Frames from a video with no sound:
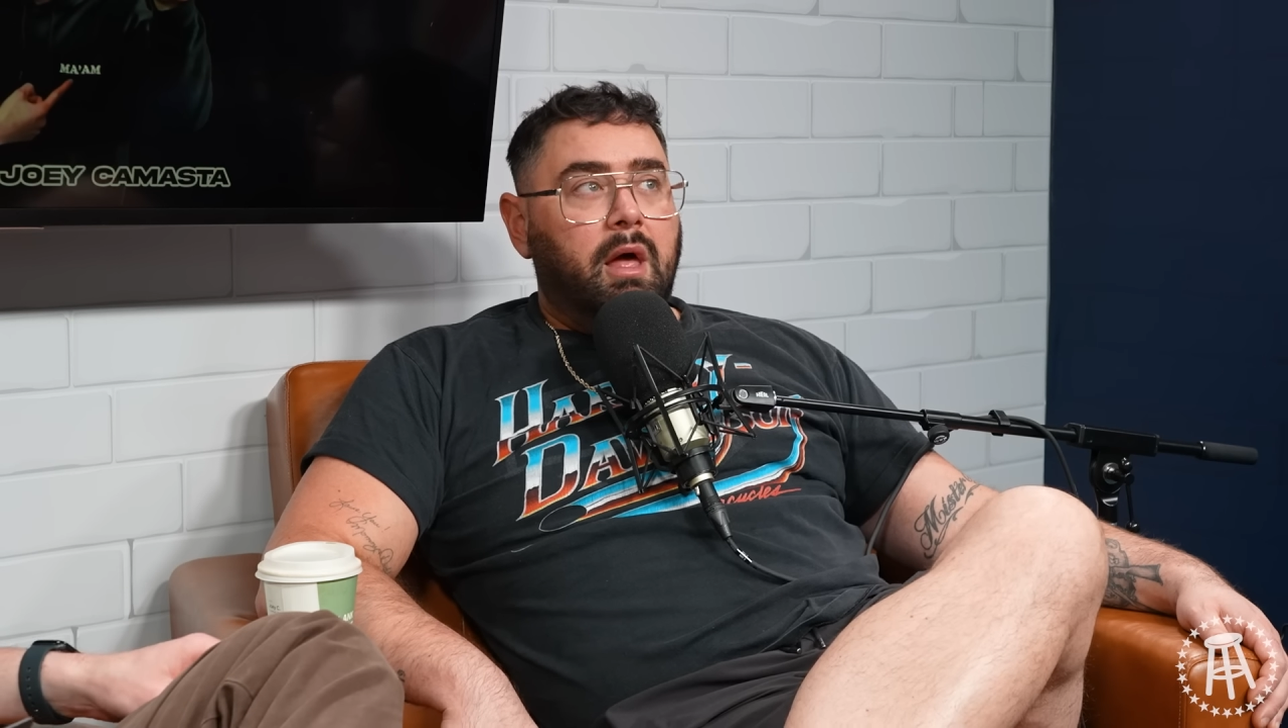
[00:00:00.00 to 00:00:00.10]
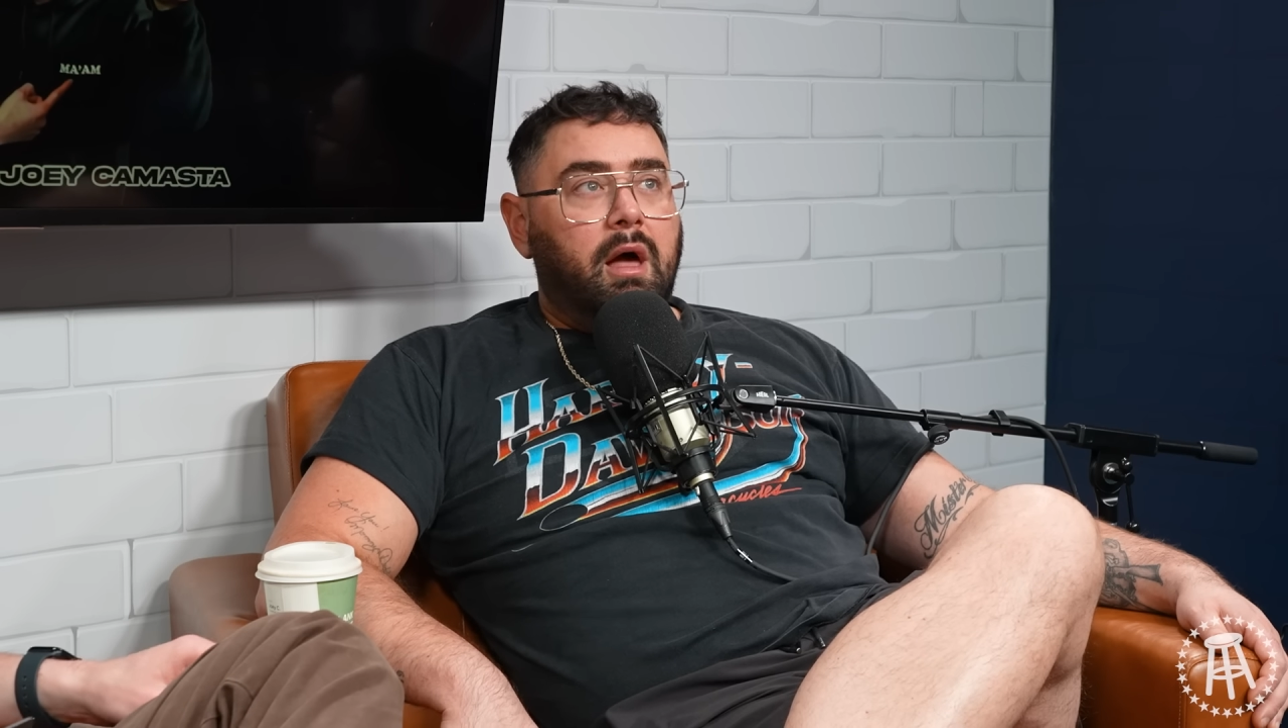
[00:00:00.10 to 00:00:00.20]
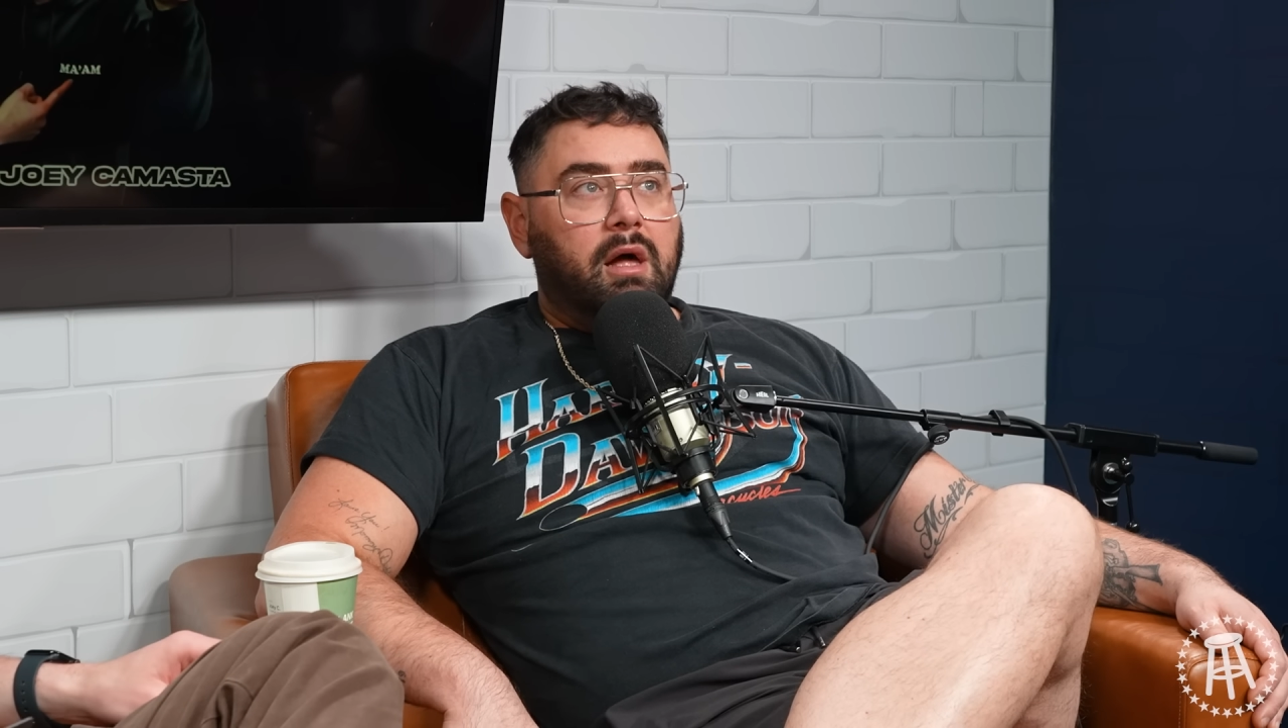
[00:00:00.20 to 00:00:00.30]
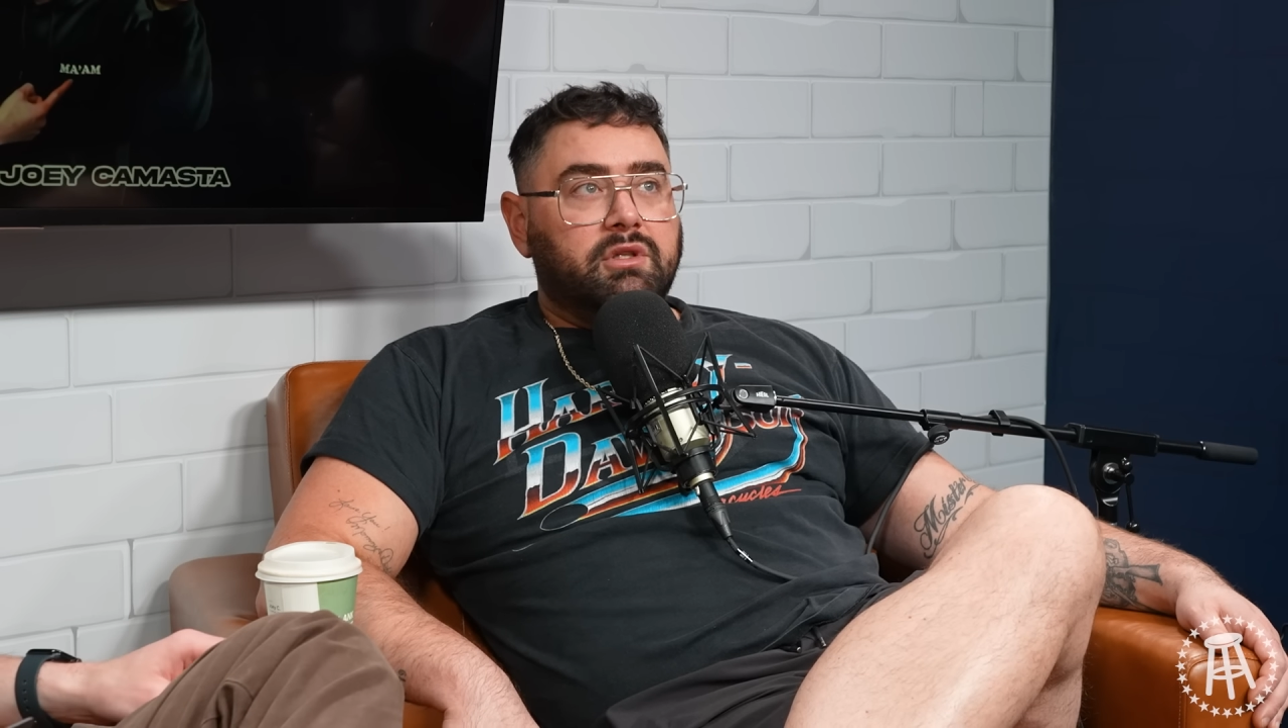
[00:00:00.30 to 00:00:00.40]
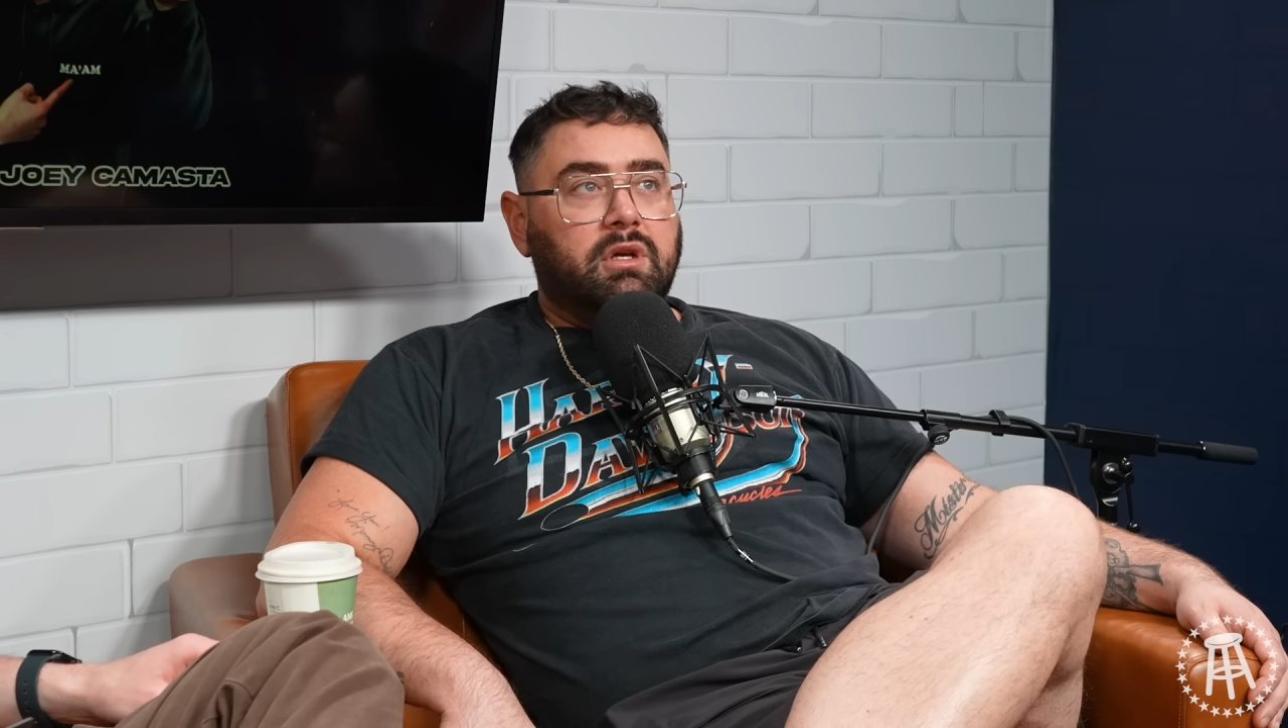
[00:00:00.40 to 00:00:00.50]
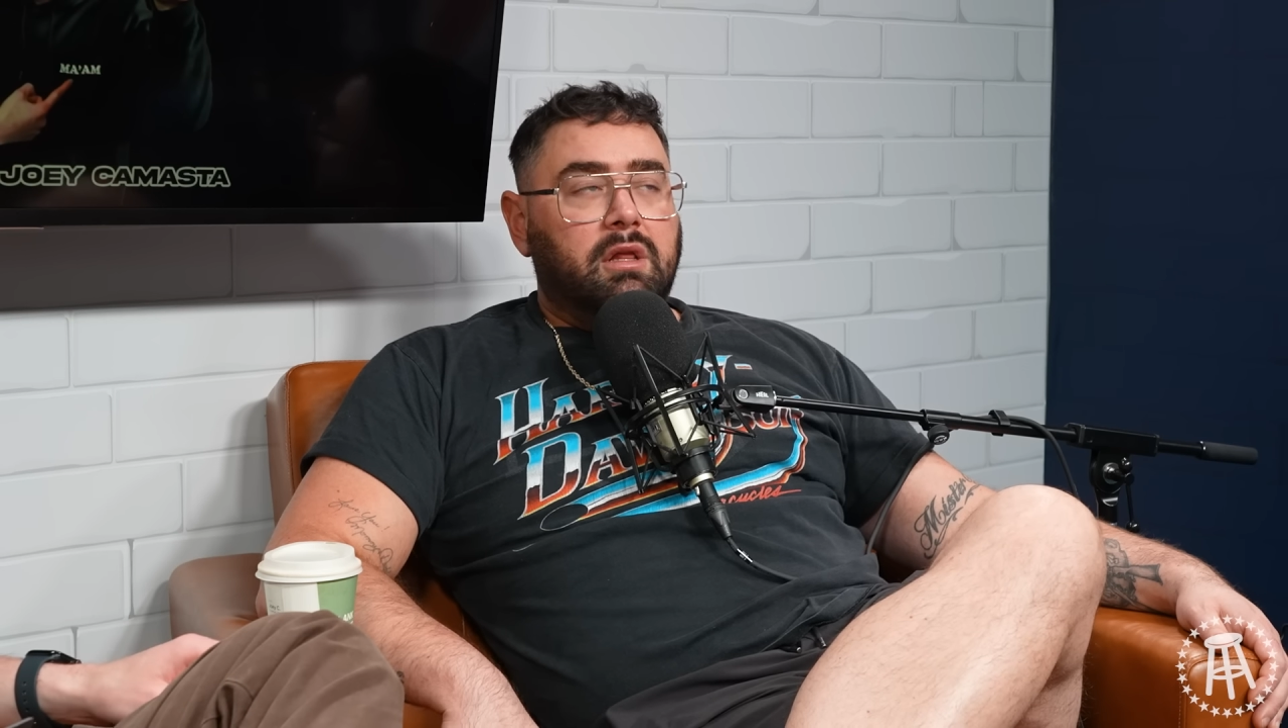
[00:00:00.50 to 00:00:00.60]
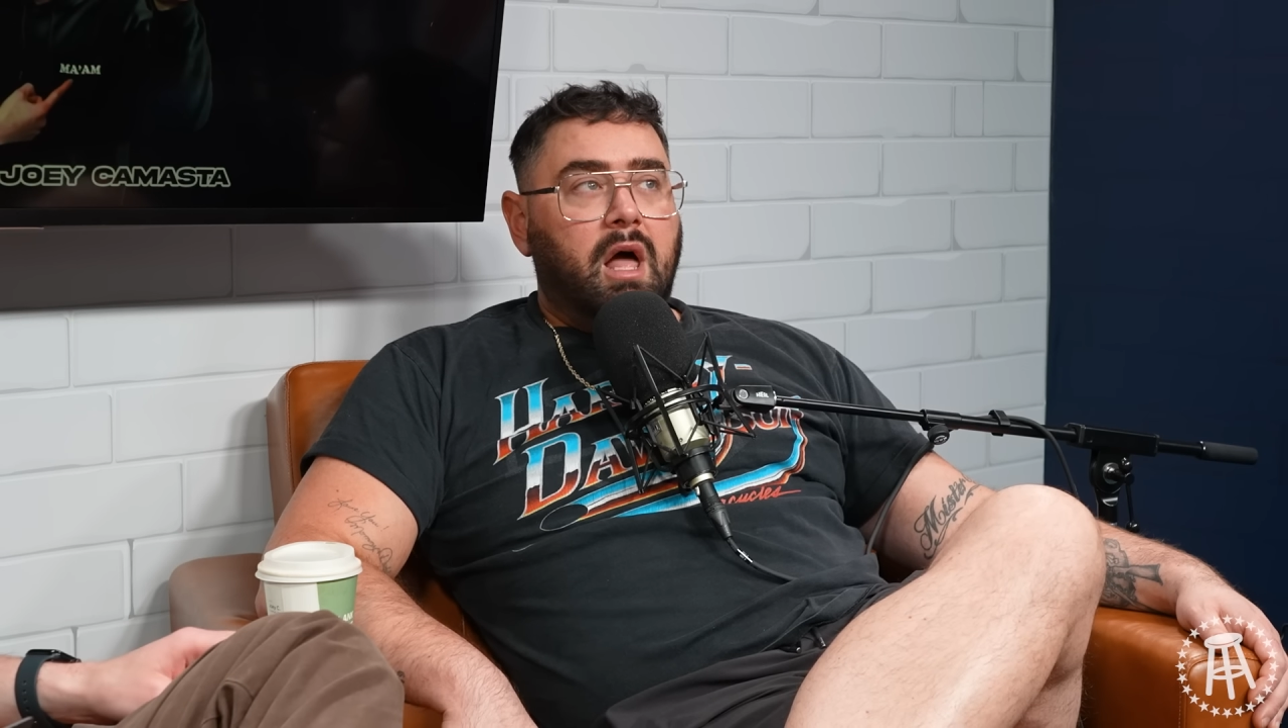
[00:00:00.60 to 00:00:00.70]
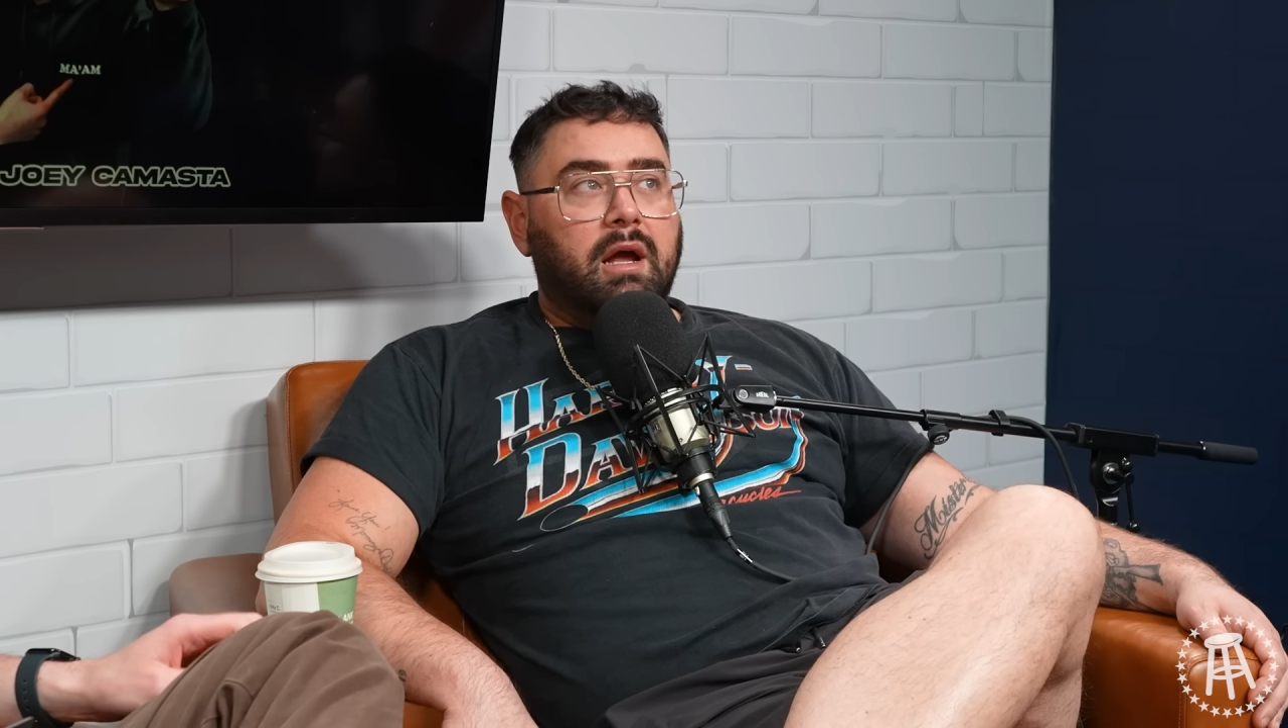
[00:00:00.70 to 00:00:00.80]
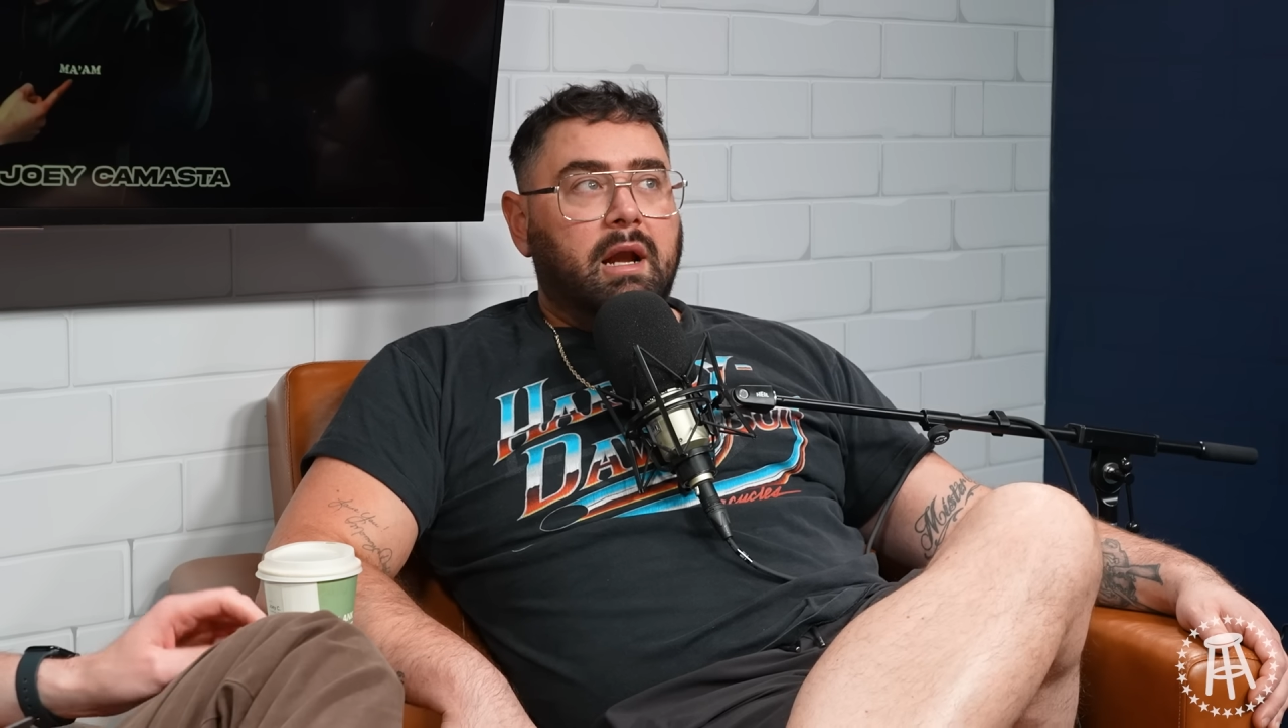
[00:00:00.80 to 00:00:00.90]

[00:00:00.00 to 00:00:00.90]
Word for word: I'll, log on